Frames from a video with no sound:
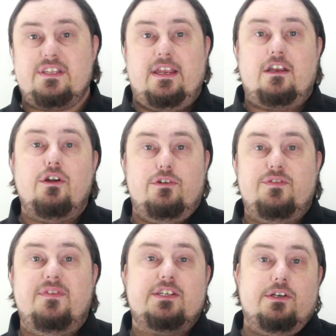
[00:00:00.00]
they encourage
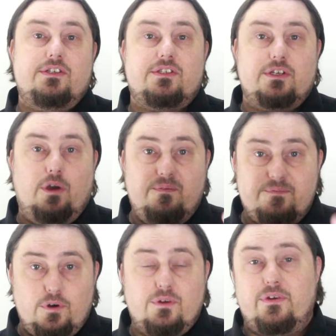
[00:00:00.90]
visitors to go
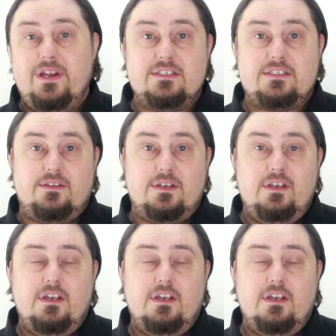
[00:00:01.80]
further into the